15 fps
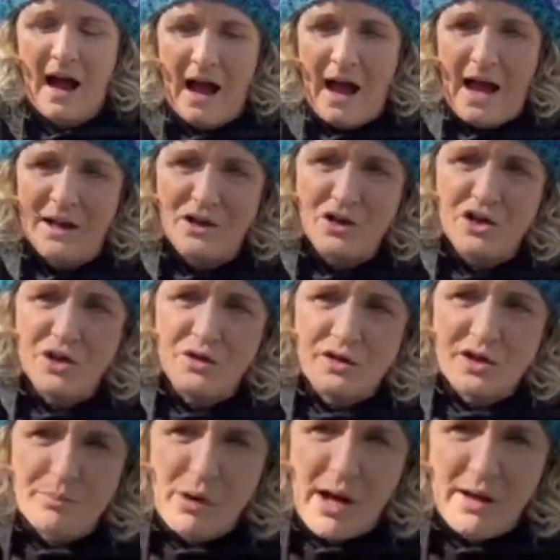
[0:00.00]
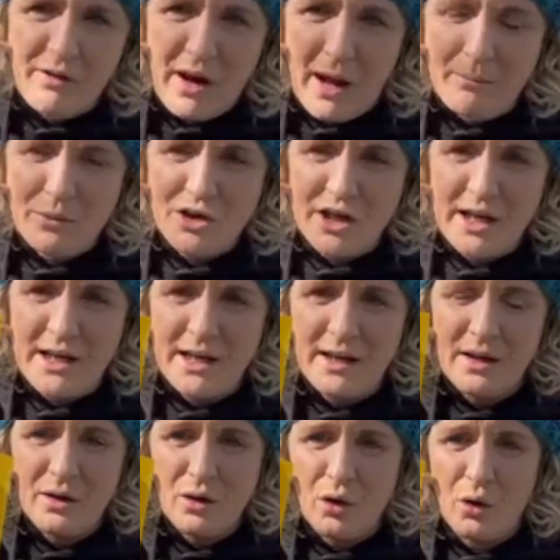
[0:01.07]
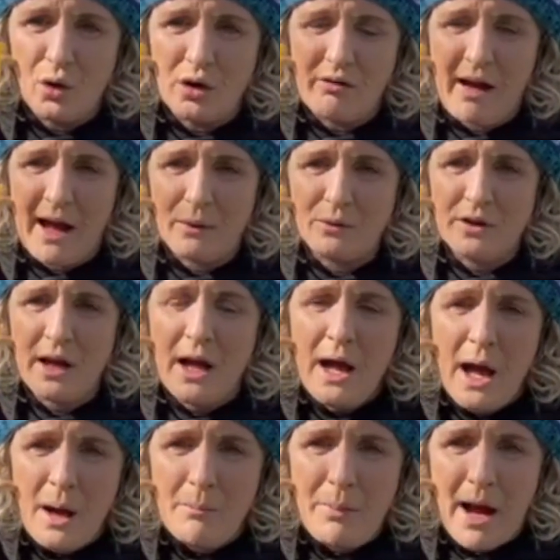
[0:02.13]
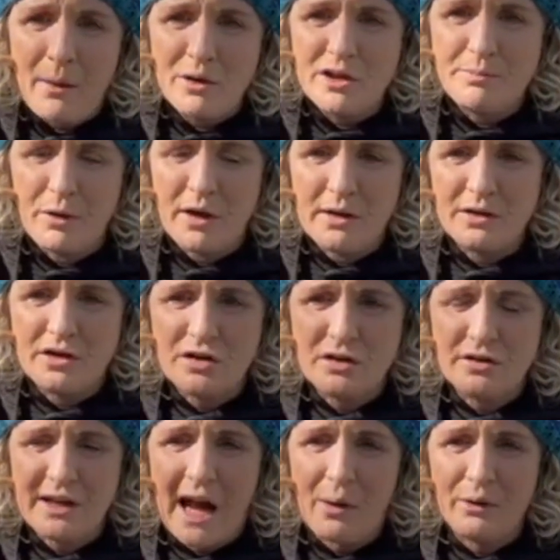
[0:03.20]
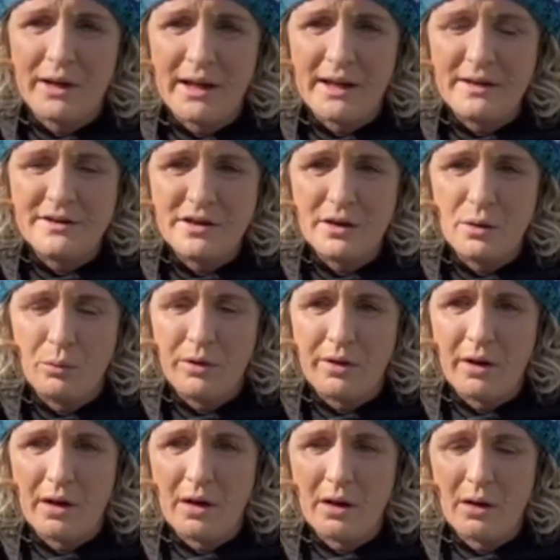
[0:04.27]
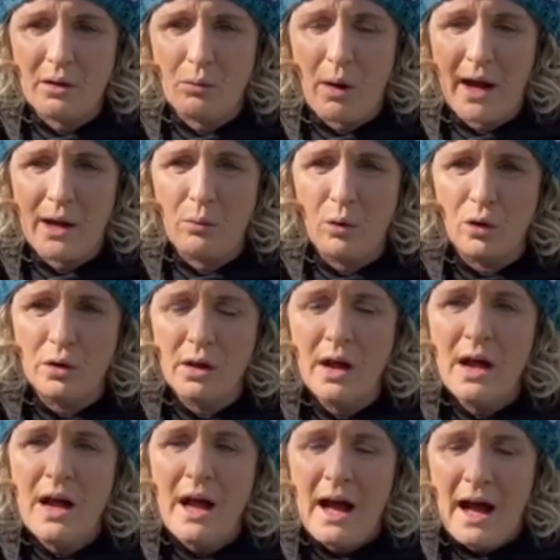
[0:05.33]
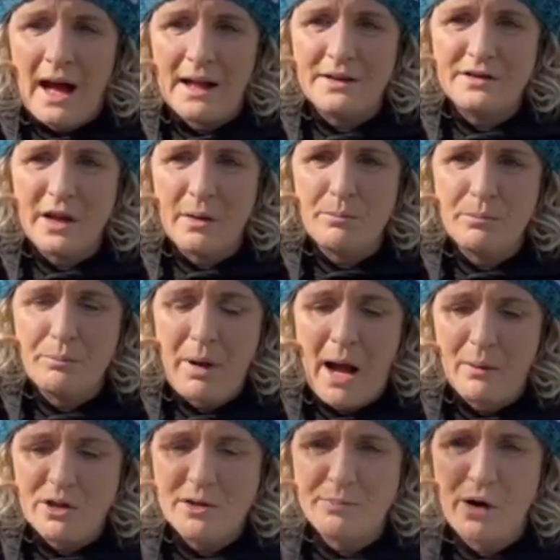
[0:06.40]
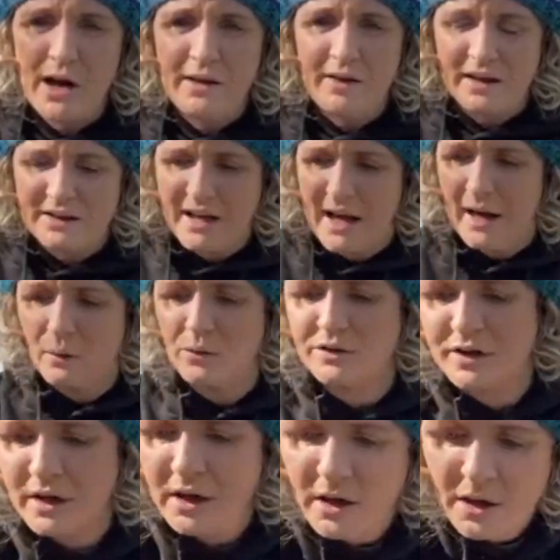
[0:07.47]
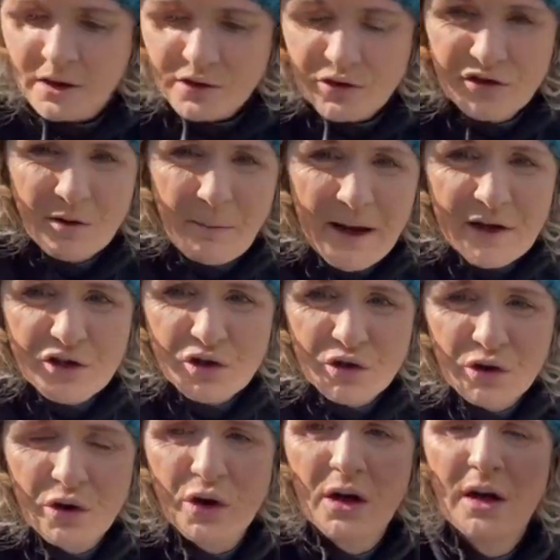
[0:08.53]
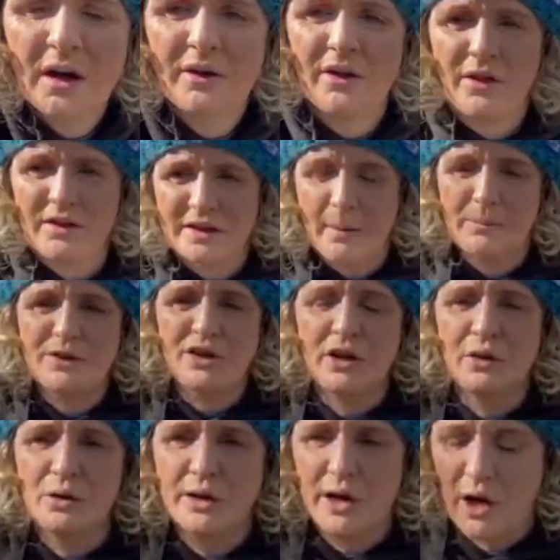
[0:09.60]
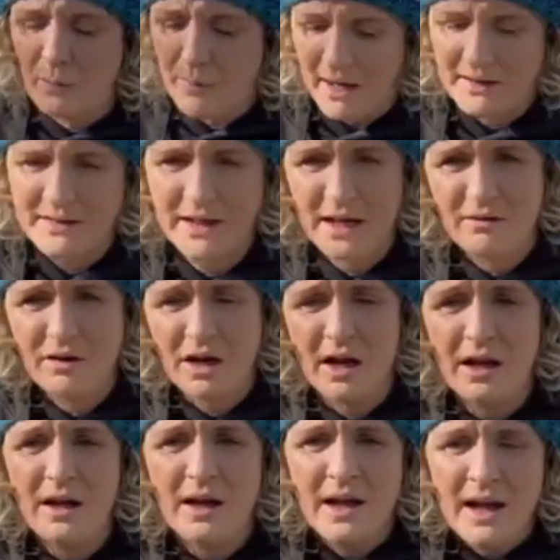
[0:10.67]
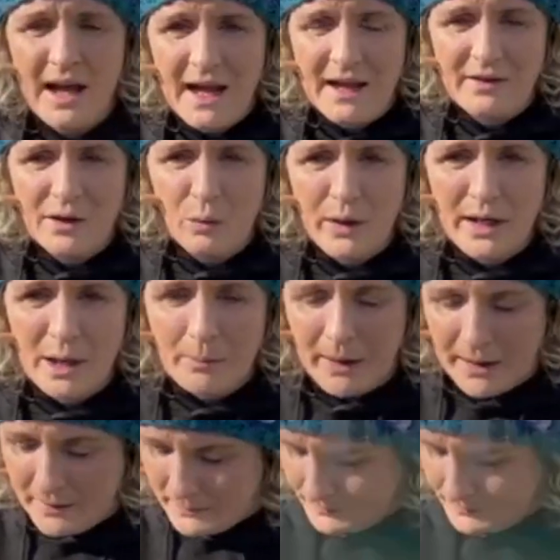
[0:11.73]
I just used a spray of Chemgene all around and scoured it with a wire wool and power sprayed that out, just to make sure that there's absolutely no bacteria in the wheelie bin.